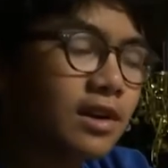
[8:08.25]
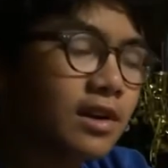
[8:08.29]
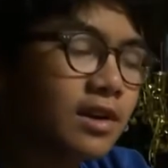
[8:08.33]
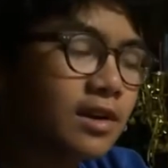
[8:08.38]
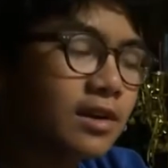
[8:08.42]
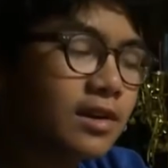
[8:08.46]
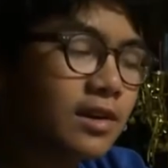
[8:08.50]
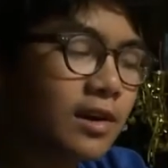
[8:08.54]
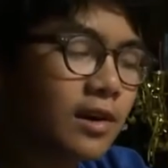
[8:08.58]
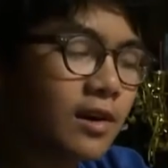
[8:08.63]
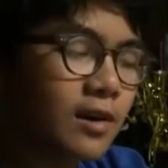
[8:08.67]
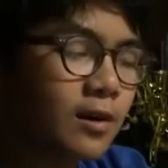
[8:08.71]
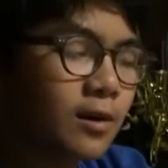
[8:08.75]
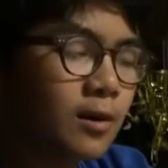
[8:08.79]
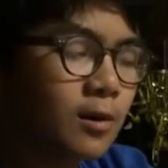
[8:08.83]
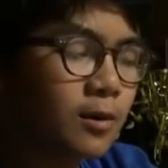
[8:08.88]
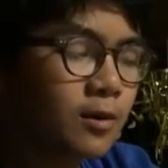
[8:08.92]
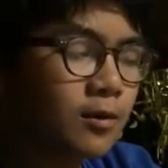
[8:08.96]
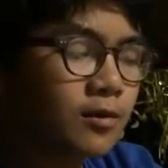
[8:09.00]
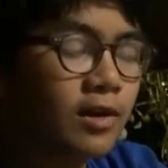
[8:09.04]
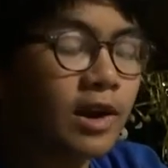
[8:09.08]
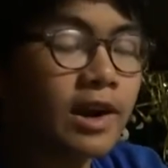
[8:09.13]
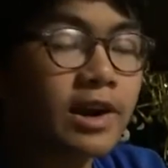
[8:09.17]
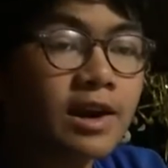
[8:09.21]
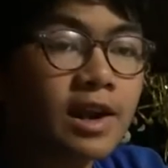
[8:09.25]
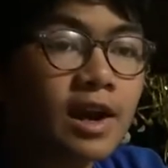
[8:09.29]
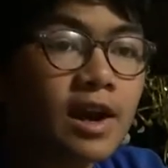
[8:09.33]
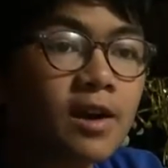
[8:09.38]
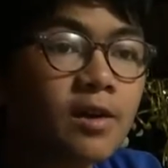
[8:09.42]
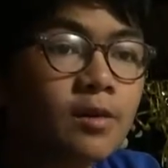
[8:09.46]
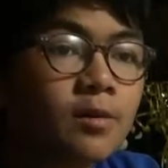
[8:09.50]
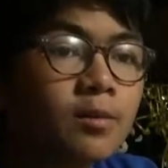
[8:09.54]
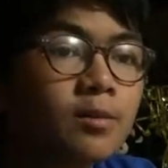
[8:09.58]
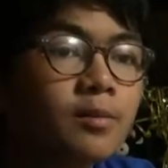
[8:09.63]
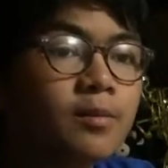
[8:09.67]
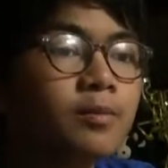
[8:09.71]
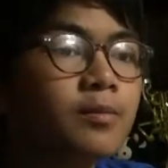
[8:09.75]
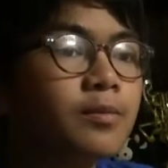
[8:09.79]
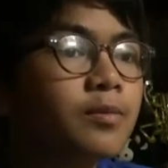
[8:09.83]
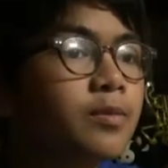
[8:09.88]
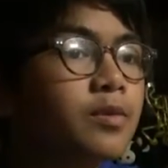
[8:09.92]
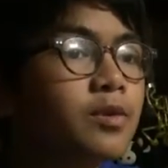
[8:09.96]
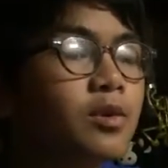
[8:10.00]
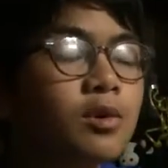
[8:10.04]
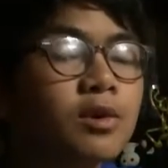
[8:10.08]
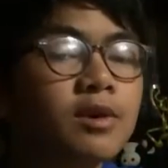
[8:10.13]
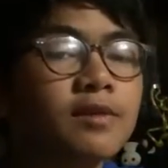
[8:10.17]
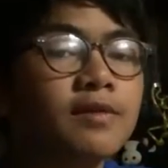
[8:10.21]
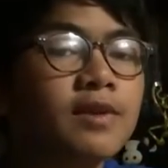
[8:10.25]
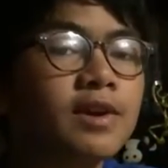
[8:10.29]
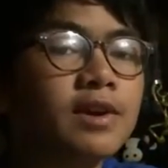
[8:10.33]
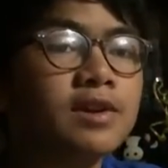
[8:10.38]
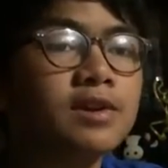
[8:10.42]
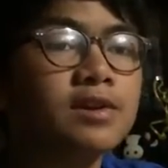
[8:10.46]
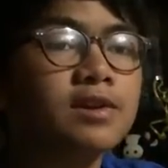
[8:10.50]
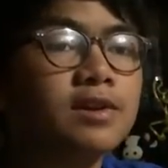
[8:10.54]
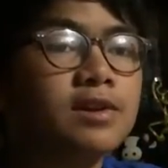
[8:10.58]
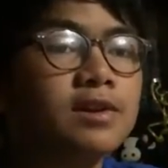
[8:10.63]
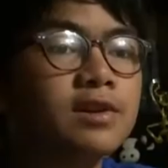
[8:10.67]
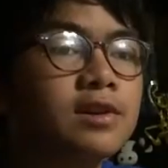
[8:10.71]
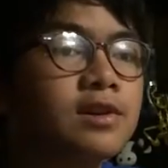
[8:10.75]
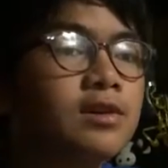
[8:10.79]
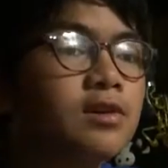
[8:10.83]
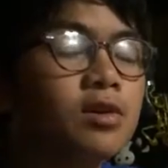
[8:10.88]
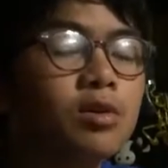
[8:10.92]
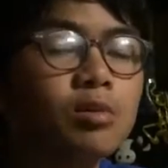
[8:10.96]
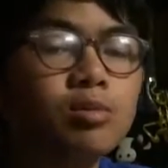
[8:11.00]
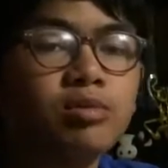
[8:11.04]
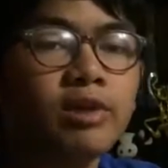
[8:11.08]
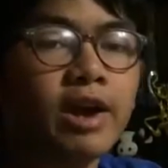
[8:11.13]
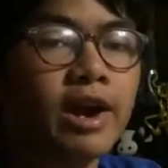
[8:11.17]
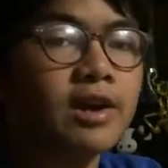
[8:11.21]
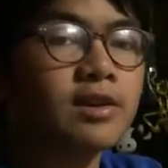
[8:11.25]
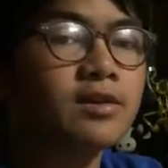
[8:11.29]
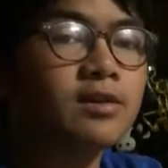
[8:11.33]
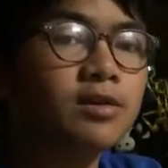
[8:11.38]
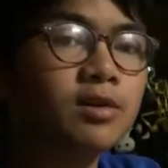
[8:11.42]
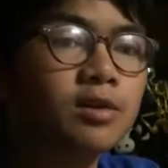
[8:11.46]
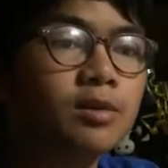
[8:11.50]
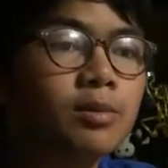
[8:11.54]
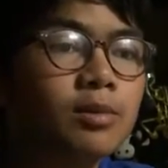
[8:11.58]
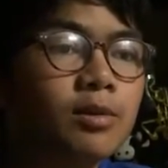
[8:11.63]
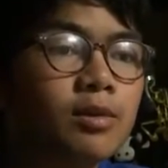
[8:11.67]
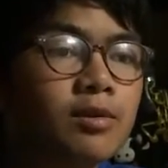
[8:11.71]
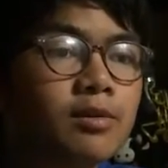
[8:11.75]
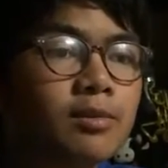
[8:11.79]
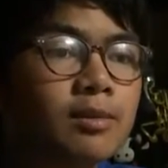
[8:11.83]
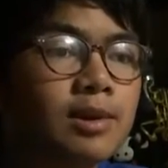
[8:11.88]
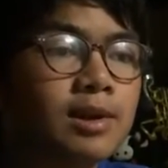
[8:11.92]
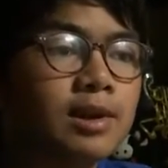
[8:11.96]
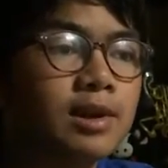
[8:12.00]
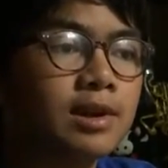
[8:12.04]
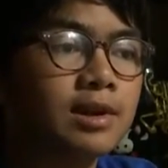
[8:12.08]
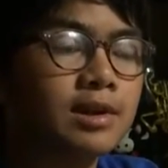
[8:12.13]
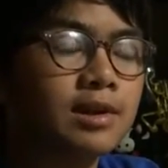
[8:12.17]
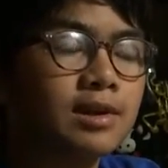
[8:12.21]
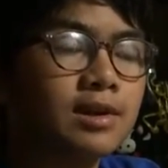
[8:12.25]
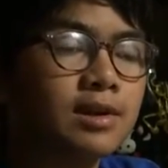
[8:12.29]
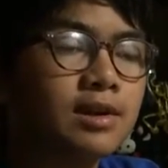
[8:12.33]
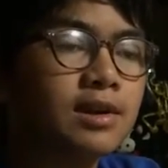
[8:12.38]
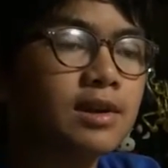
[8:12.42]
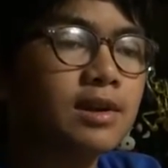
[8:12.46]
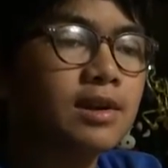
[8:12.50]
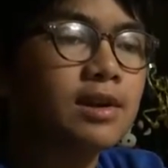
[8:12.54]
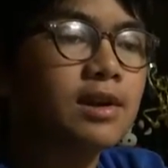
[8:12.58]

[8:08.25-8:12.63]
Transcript: So right now, no advantages, no practical purposes.